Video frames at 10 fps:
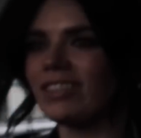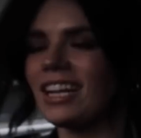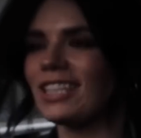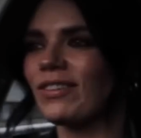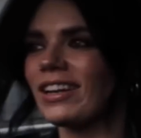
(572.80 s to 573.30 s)
at the
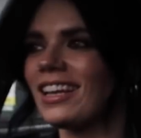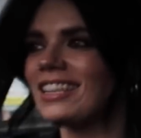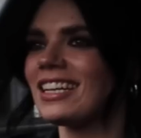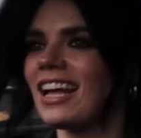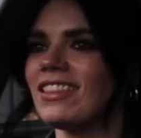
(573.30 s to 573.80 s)
next red
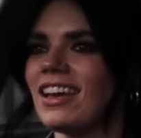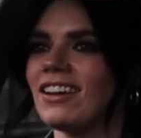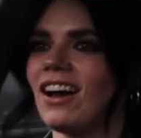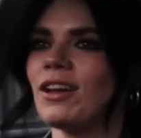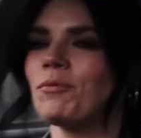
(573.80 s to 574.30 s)
light, and then
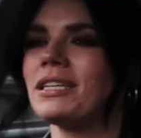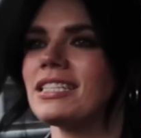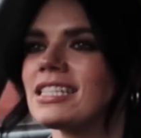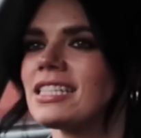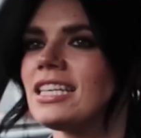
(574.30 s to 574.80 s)
I
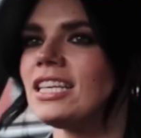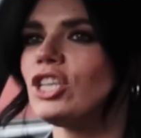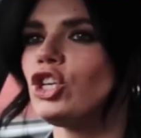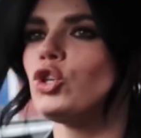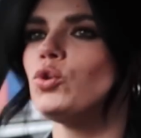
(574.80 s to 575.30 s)
will see
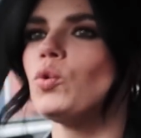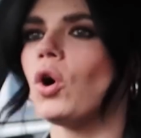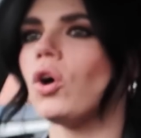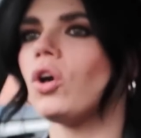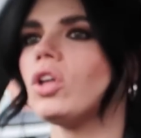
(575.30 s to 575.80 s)
you
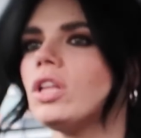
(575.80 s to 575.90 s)
all